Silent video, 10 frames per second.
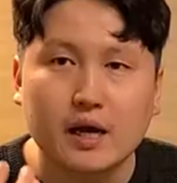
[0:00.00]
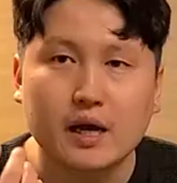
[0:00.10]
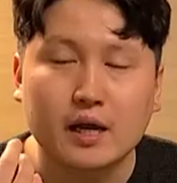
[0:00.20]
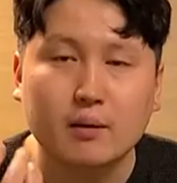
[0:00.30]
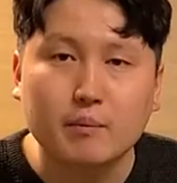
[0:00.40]

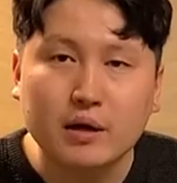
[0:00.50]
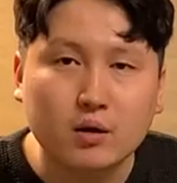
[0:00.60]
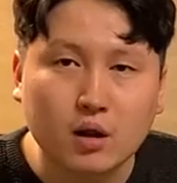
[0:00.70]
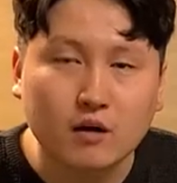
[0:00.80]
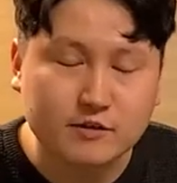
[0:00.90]
in the
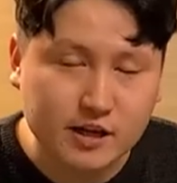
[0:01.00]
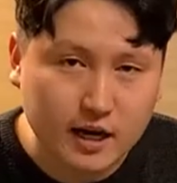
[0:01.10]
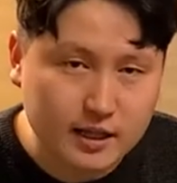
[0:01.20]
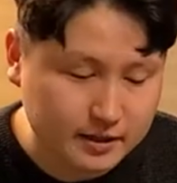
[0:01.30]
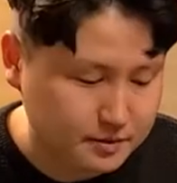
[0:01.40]
middle of the
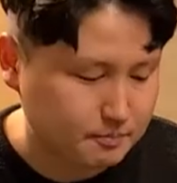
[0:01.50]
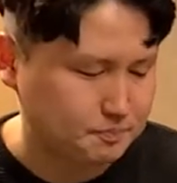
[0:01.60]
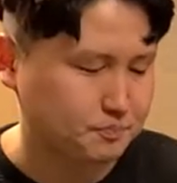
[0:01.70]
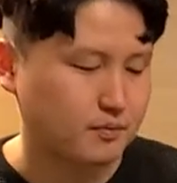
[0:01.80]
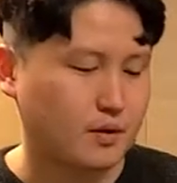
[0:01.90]
island.
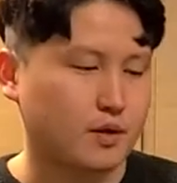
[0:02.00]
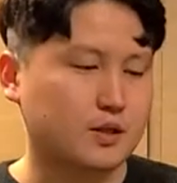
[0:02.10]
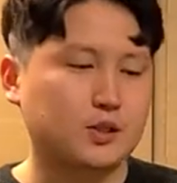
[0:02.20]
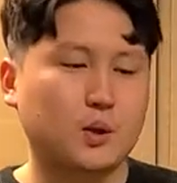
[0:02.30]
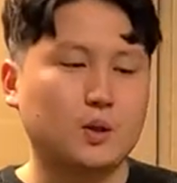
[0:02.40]

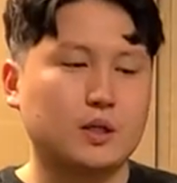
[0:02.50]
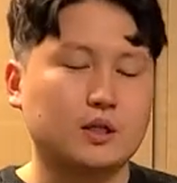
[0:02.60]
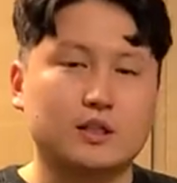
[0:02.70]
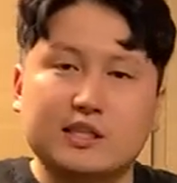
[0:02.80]
So this